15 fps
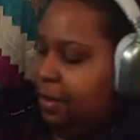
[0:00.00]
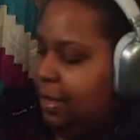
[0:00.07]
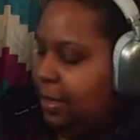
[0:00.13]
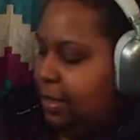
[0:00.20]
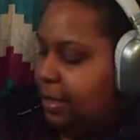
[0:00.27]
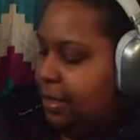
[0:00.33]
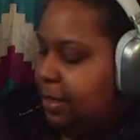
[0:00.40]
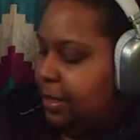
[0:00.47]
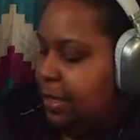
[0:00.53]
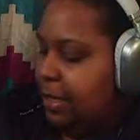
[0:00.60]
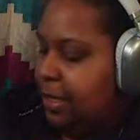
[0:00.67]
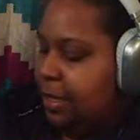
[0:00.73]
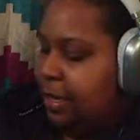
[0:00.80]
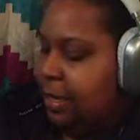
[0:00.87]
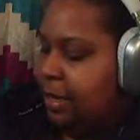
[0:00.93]

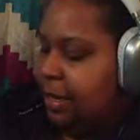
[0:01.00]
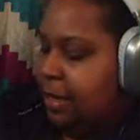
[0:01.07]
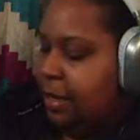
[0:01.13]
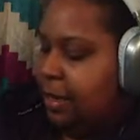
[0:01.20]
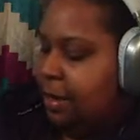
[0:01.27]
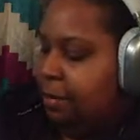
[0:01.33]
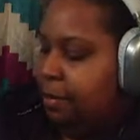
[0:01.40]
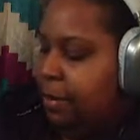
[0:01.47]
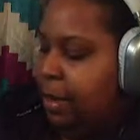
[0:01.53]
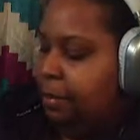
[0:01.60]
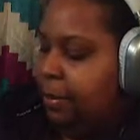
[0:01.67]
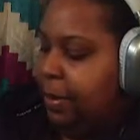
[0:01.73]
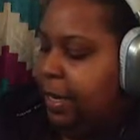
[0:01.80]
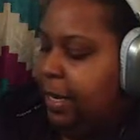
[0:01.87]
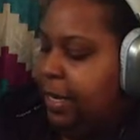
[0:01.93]
EST. My
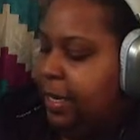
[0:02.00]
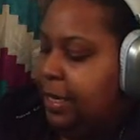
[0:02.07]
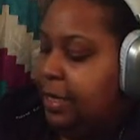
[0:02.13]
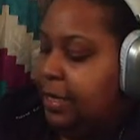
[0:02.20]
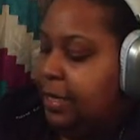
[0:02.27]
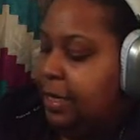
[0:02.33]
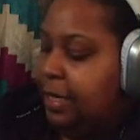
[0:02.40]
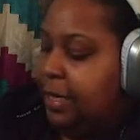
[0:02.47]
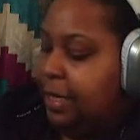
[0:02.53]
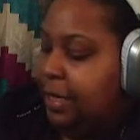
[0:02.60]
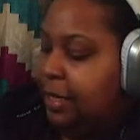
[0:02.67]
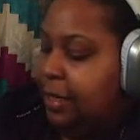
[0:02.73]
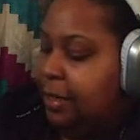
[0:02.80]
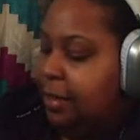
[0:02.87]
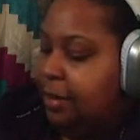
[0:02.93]
brain is
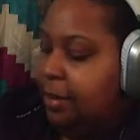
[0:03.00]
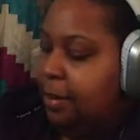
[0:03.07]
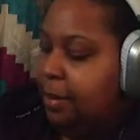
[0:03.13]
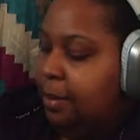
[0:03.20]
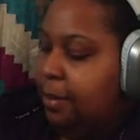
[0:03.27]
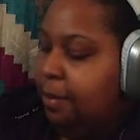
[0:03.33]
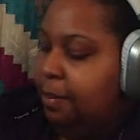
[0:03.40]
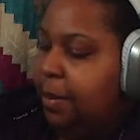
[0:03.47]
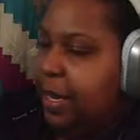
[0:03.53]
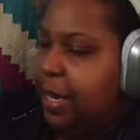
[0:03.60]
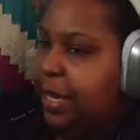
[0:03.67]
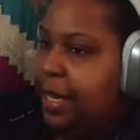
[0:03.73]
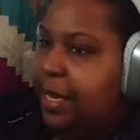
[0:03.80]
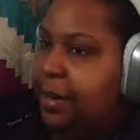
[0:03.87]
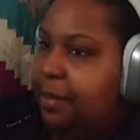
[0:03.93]
here,
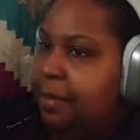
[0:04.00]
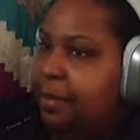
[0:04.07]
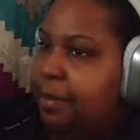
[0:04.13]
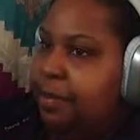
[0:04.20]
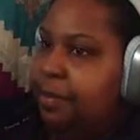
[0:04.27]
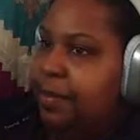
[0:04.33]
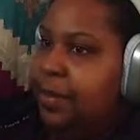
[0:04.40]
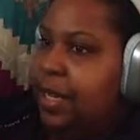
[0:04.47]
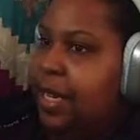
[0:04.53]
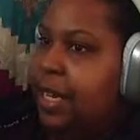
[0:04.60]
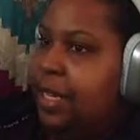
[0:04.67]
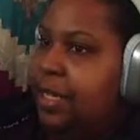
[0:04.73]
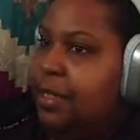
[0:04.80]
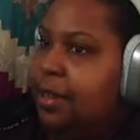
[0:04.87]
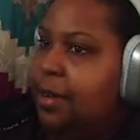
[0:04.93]
but it
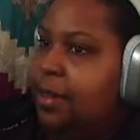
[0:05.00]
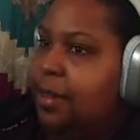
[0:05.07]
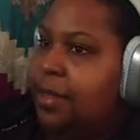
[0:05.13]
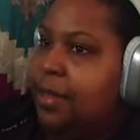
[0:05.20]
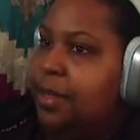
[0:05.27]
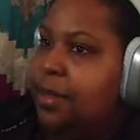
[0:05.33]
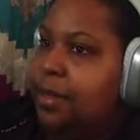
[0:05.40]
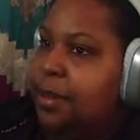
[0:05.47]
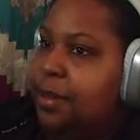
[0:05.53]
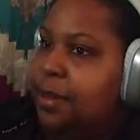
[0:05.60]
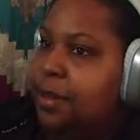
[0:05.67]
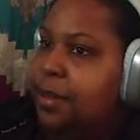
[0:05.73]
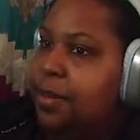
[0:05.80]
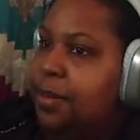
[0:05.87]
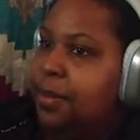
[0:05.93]
has
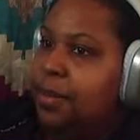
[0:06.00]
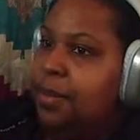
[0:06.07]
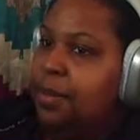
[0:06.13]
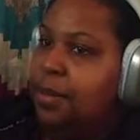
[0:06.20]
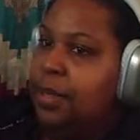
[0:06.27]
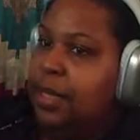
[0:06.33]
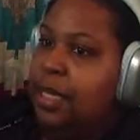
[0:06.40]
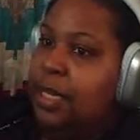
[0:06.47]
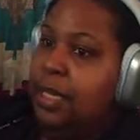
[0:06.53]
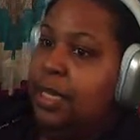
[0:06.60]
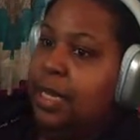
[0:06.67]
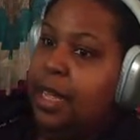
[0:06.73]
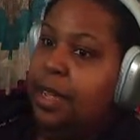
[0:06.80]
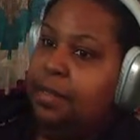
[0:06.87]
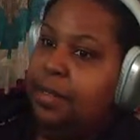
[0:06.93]
also sort of
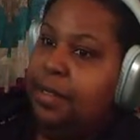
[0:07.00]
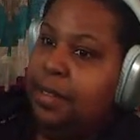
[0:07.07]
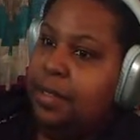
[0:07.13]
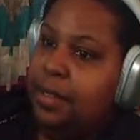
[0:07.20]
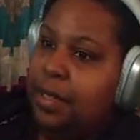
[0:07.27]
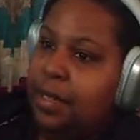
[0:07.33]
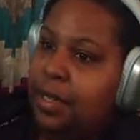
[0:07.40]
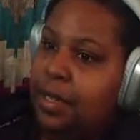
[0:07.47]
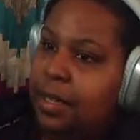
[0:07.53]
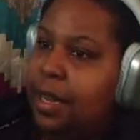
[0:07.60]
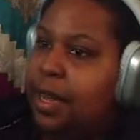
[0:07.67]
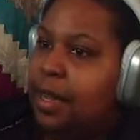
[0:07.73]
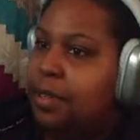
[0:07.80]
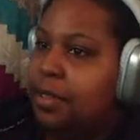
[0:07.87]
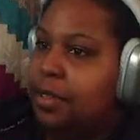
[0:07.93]
left the
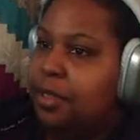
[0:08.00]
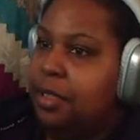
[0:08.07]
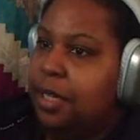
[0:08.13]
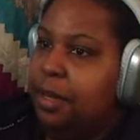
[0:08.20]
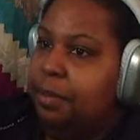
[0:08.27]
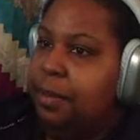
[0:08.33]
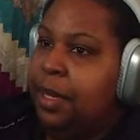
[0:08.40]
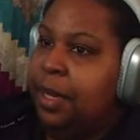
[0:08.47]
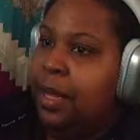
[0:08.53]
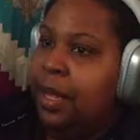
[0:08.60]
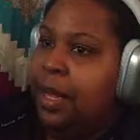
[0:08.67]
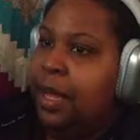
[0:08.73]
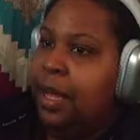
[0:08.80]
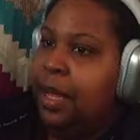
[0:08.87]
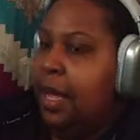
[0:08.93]
live stream.
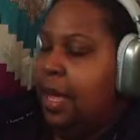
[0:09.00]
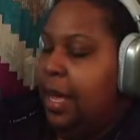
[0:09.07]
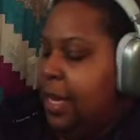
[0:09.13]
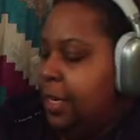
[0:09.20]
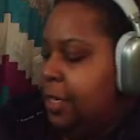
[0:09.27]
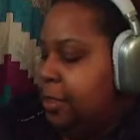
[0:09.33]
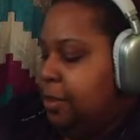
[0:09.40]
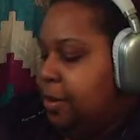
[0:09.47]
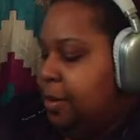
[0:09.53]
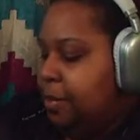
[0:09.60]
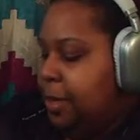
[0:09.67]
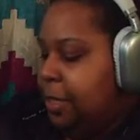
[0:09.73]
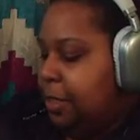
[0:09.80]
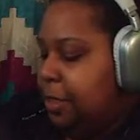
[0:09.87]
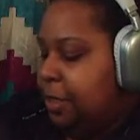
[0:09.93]
I just want
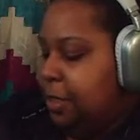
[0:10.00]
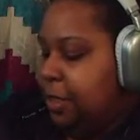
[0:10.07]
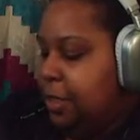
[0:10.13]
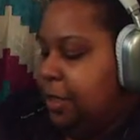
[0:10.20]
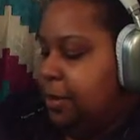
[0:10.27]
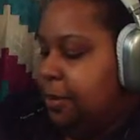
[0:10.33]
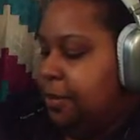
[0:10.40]
to make sure.